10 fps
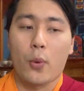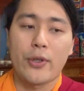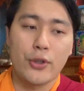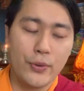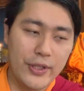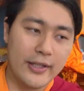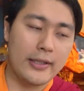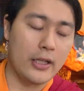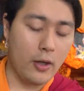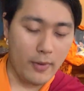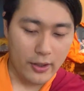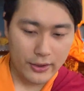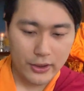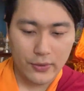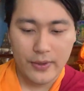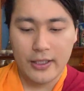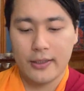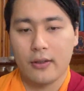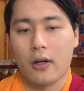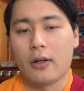We do this in our
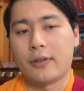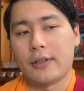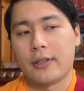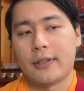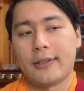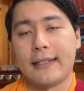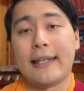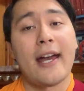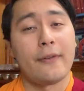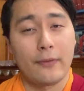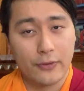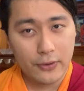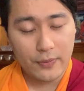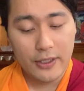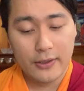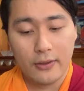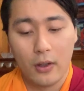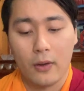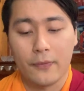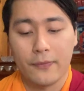monasteries on the anniversaries
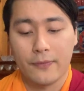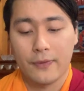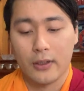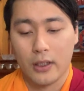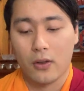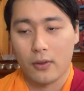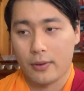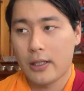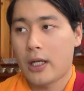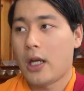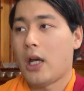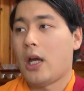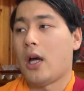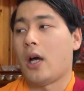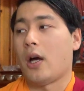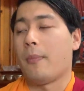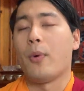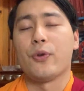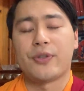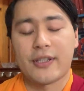of our
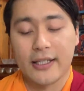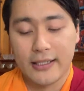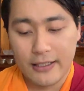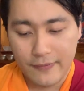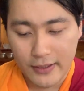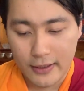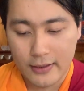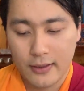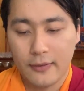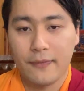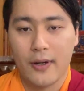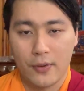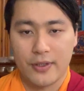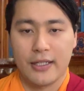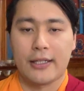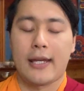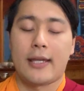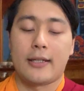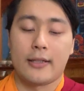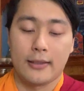most significant founding
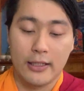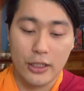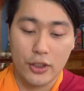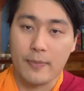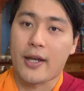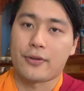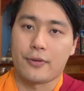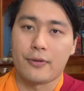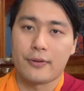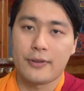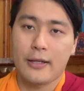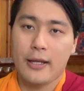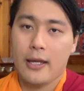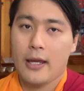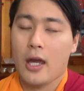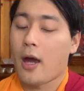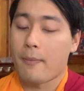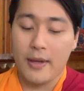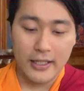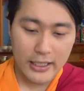and lineage masters,
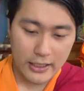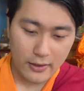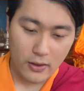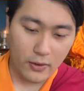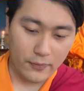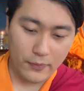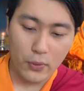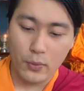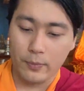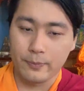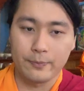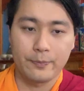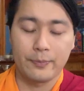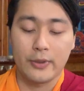many of whom